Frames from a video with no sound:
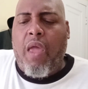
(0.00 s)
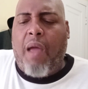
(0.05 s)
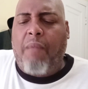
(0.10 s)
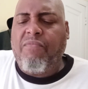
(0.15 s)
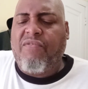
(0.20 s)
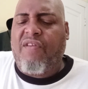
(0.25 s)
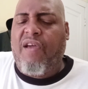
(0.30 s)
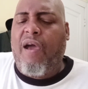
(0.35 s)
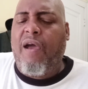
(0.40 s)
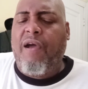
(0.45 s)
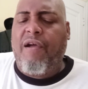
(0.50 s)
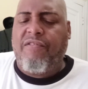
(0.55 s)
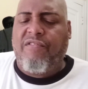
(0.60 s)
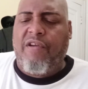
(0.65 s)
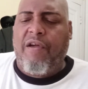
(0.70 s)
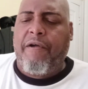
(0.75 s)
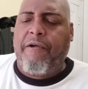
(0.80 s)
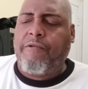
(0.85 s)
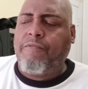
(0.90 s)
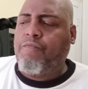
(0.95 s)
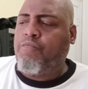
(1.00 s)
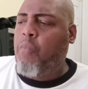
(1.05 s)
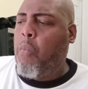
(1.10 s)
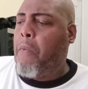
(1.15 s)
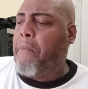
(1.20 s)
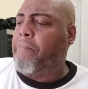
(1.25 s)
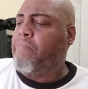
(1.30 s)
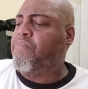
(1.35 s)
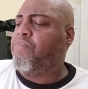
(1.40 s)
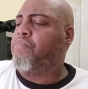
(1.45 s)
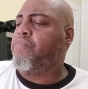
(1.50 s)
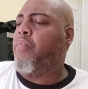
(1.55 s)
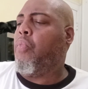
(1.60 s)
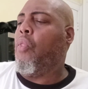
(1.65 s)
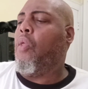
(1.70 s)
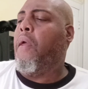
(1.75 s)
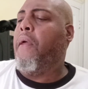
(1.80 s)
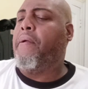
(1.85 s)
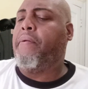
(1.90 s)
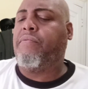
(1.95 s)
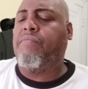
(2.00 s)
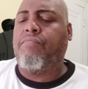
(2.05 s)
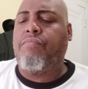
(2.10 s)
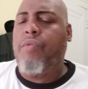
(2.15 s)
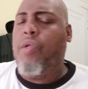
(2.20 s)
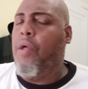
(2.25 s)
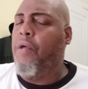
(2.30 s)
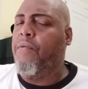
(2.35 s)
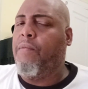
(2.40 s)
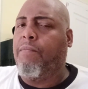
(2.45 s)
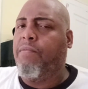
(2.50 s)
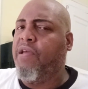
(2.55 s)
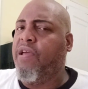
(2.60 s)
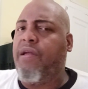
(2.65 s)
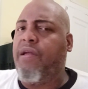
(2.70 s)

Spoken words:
I'm tired, y'all. I'm